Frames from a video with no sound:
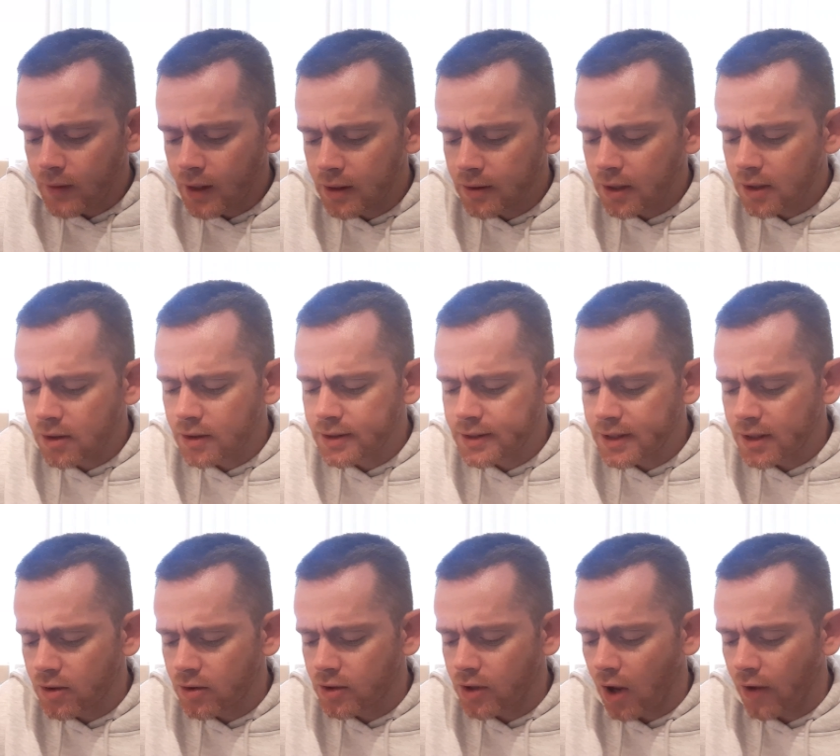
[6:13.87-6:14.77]
that
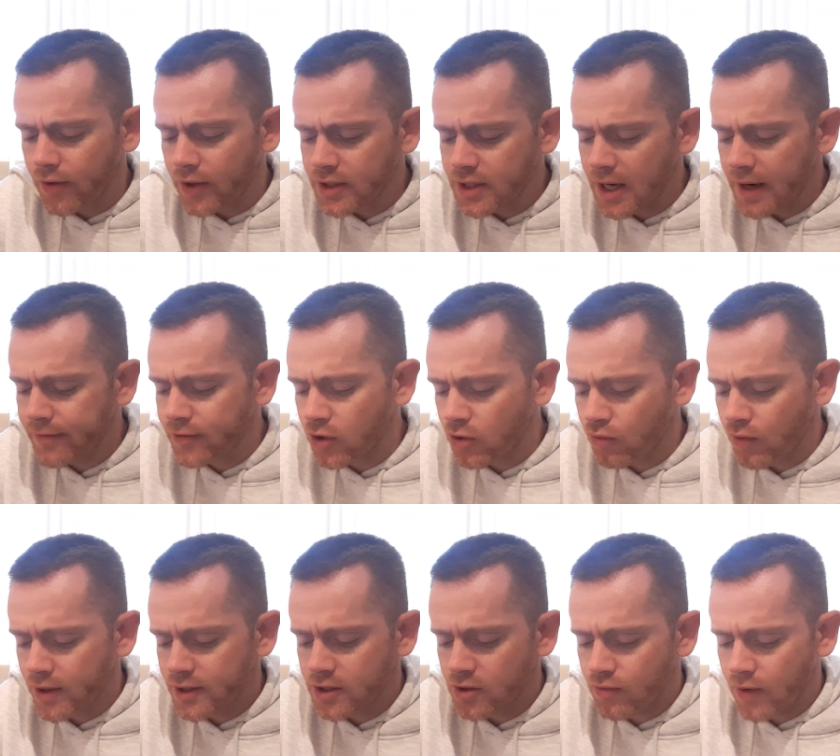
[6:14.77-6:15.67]
considered on the day of the
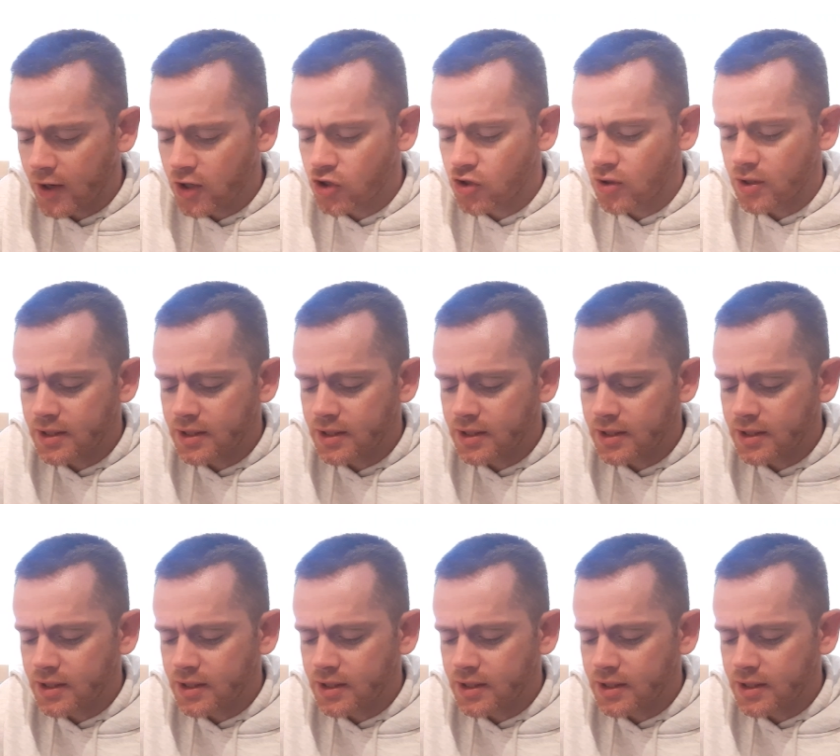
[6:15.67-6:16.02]
resurrection,